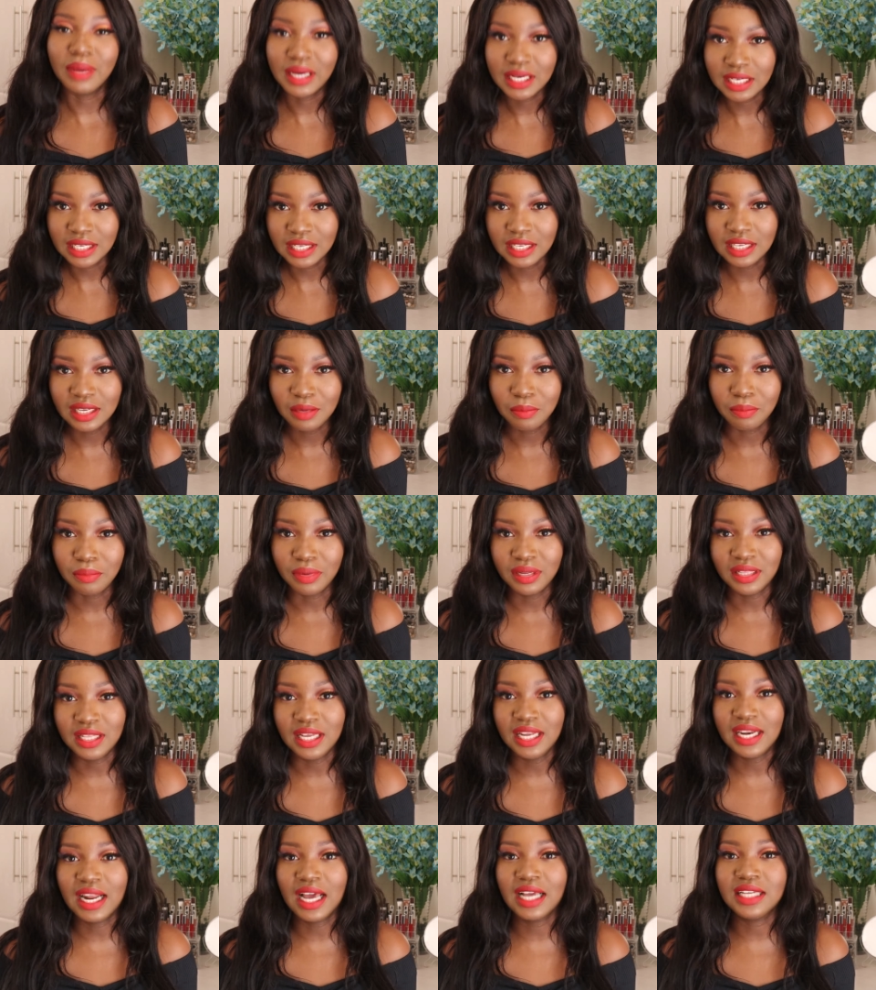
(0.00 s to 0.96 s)
money,
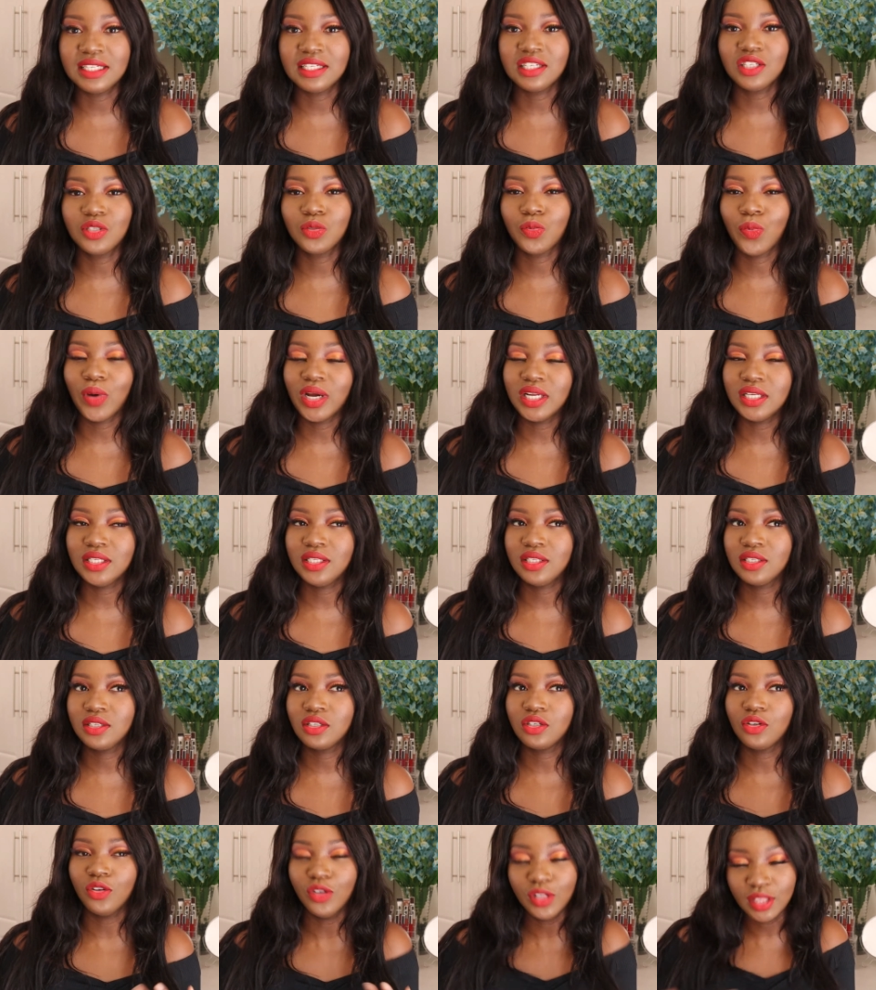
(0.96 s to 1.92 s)
but then I just
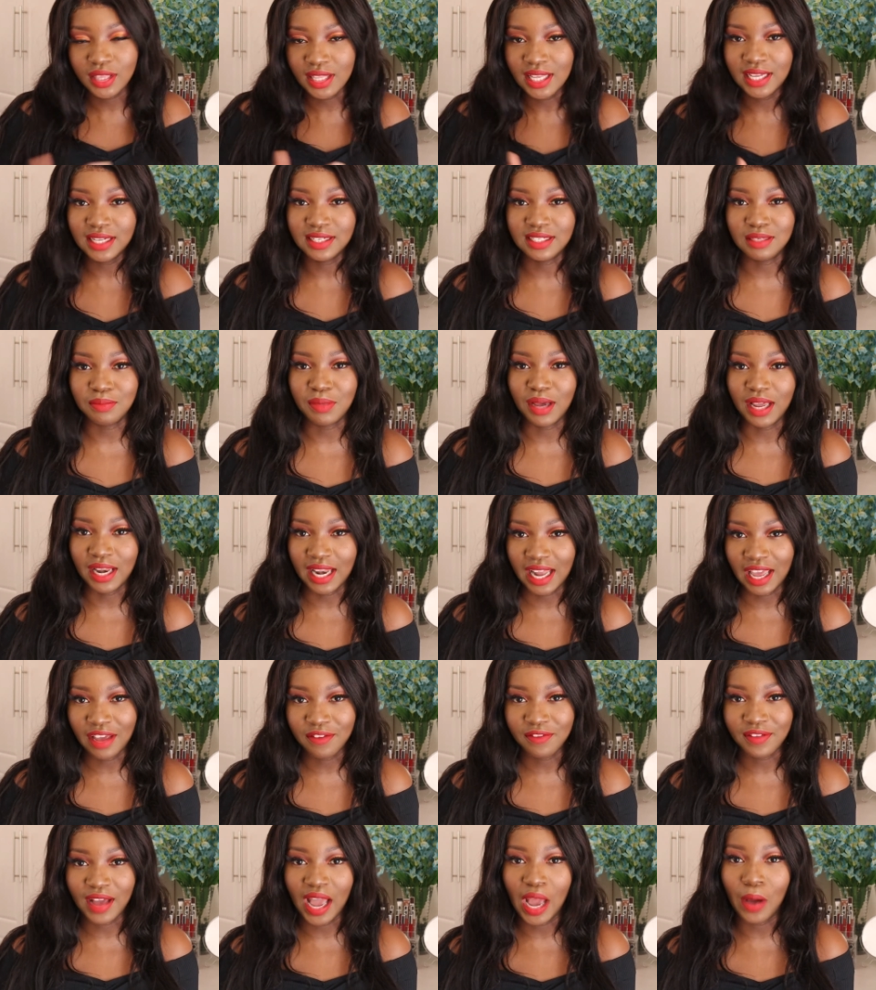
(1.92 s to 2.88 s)
want good things in my life.